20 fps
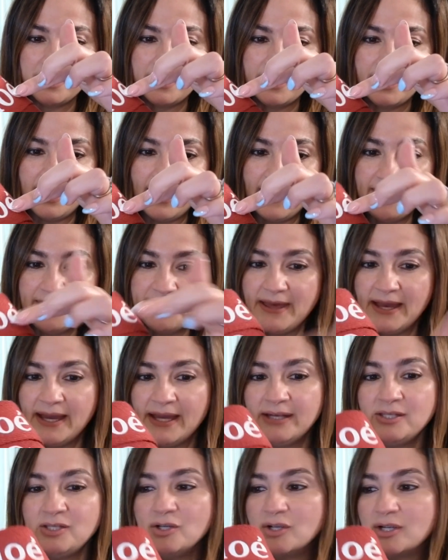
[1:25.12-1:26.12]
And
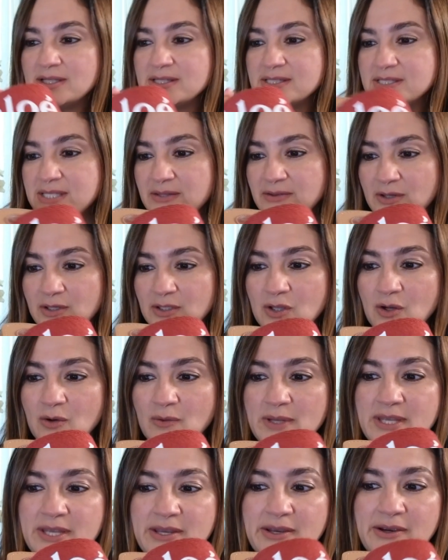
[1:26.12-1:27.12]
then you can see the Chloe
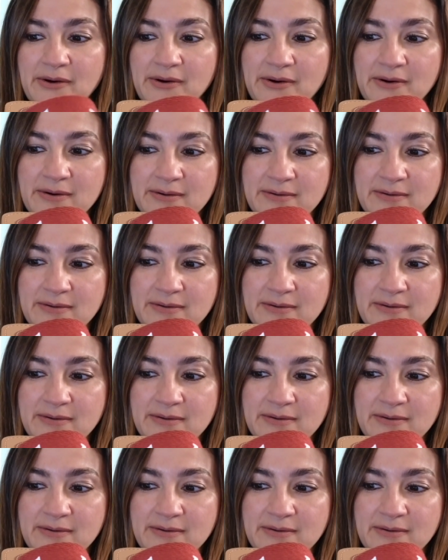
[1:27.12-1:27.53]
here